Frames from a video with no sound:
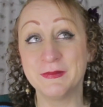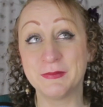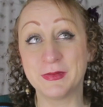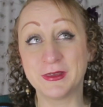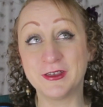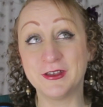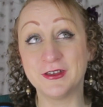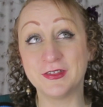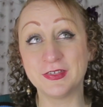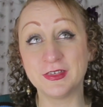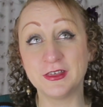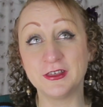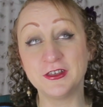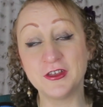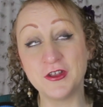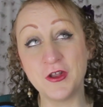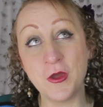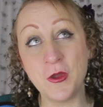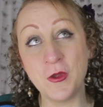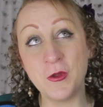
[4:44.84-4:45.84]
Because,
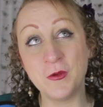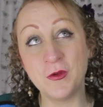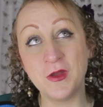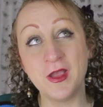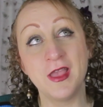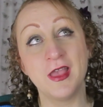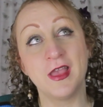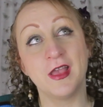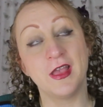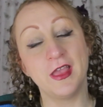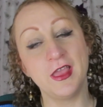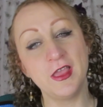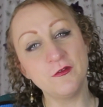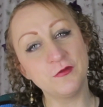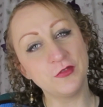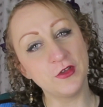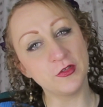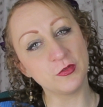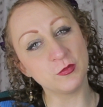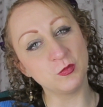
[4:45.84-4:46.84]
you know,
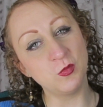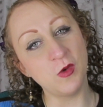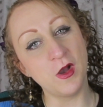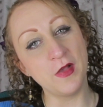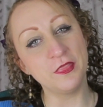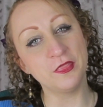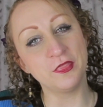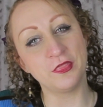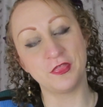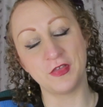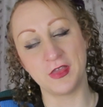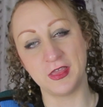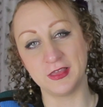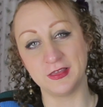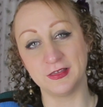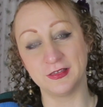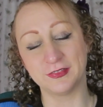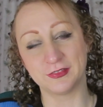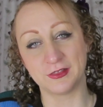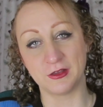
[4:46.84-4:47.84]
if there's one
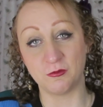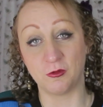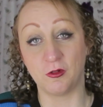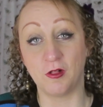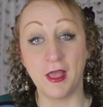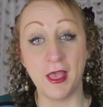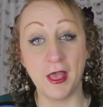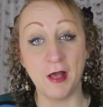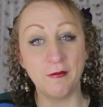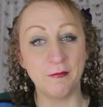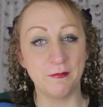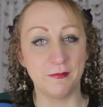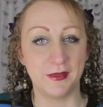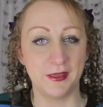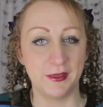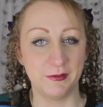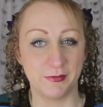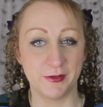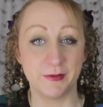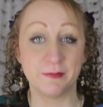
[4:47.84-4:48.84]
thing that will help
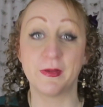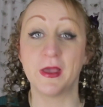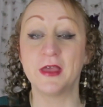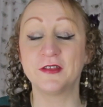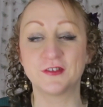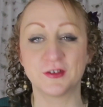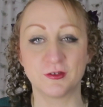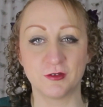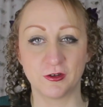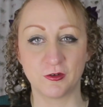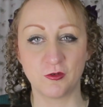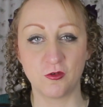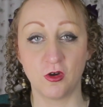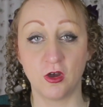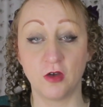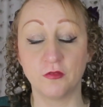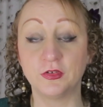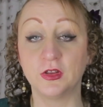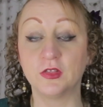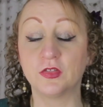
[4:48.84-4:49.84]
me be better at
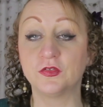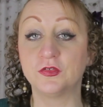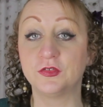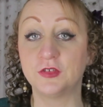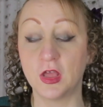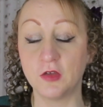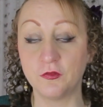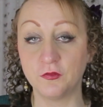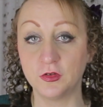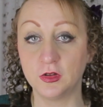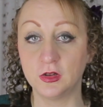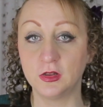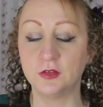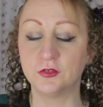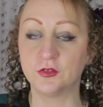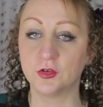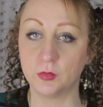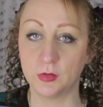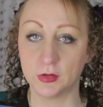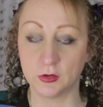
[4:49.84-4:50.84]
craft, it's definitely
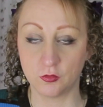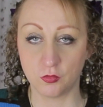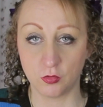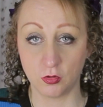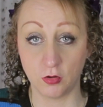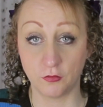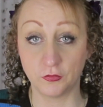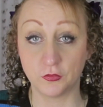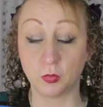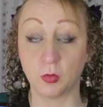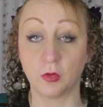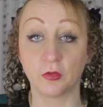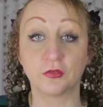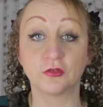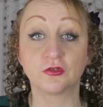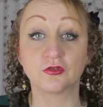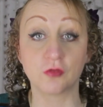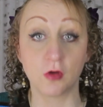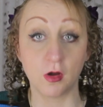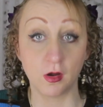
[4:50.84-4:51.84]
doing craft
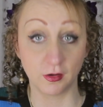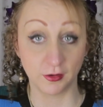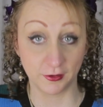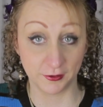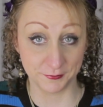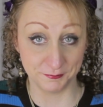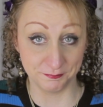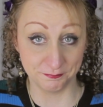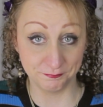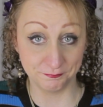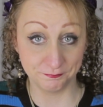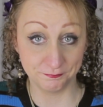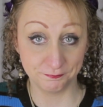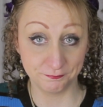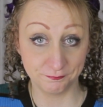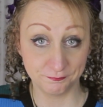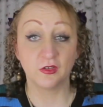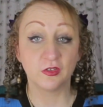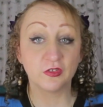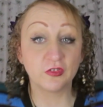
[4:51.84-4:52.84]
whilst drunk.
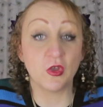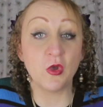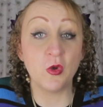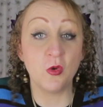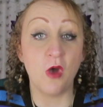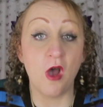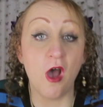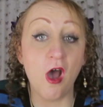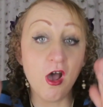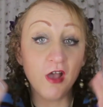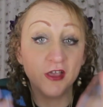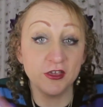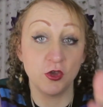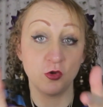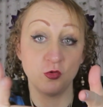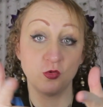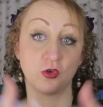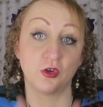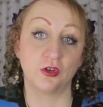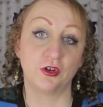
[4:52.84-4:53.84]
So, are
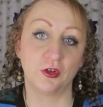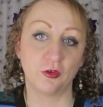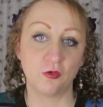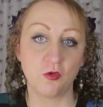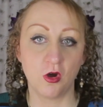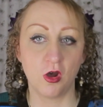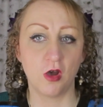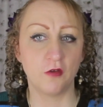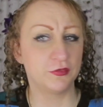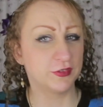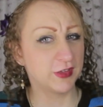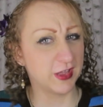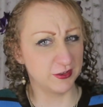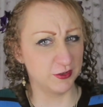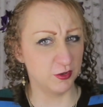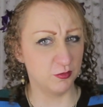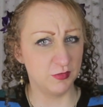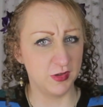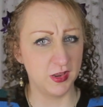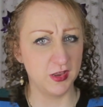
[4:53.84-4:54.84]
you good at craft?
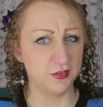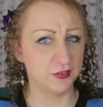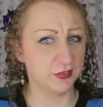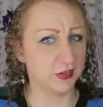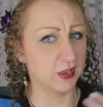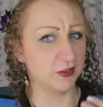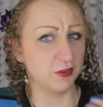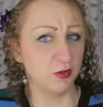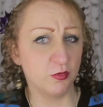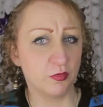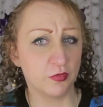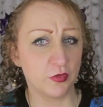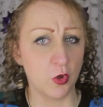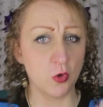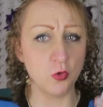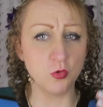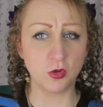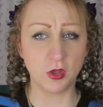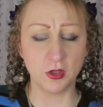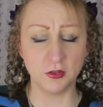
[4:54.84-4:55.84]
Can you knit? Can you
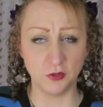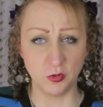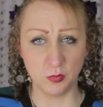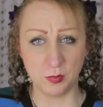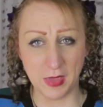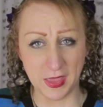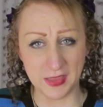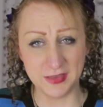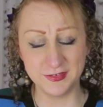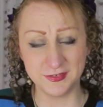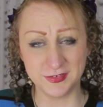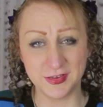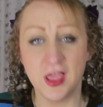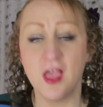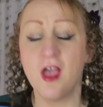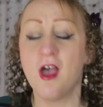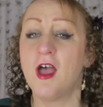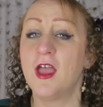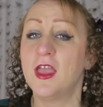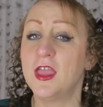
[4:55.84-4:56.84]
sew? Can you paint?
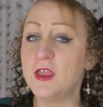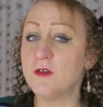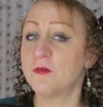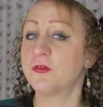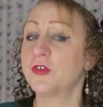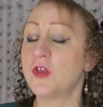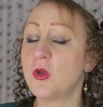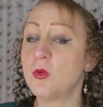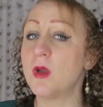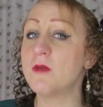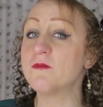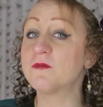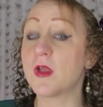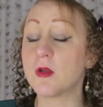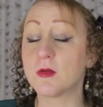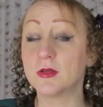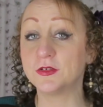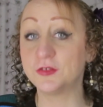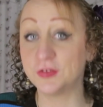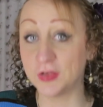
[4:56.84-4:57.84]
If so, I'm
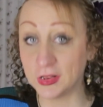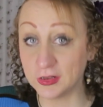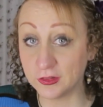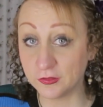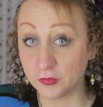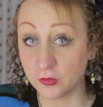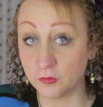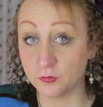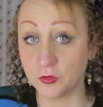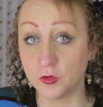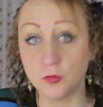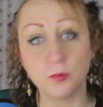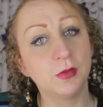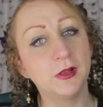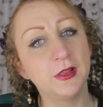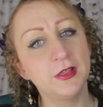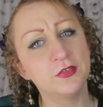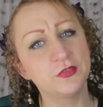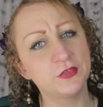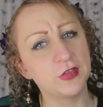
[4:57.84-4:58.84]
very jealous of you.
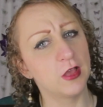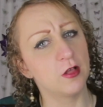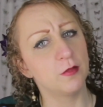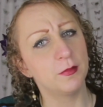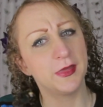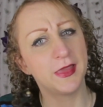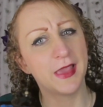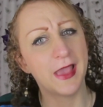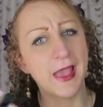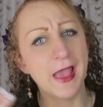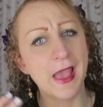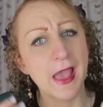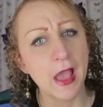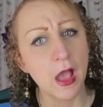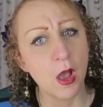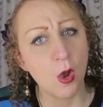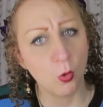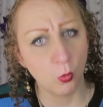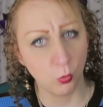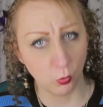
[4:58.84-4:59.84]
Please tell me
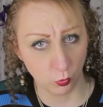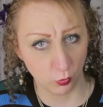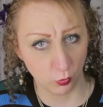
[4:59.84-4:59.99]
how.